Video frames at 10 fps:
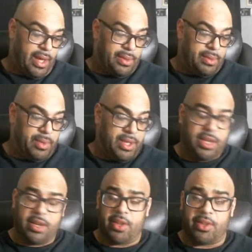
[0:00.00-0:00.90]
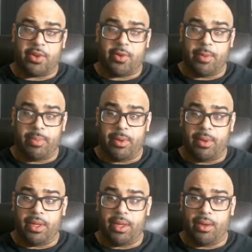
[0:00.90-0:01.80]
We get another
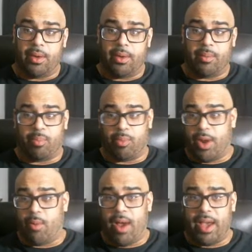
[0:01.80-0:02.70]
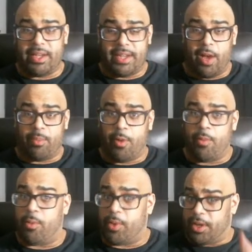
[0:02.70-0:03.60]
creepy Bray Wyatt doll
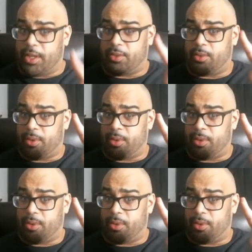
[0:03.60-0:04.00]
promo. We're gonna get to it.